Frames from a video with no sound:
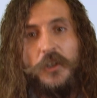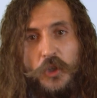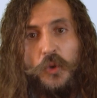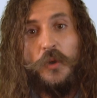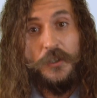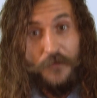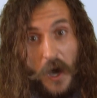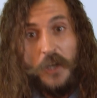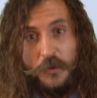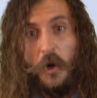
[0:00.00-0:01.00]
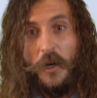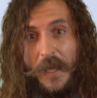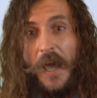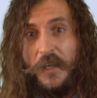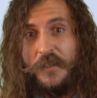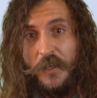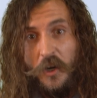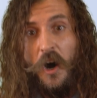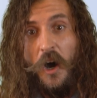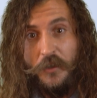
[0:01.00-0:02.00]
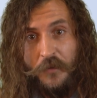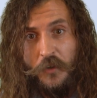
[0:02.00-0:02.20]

do as Fox Broadcasting caught a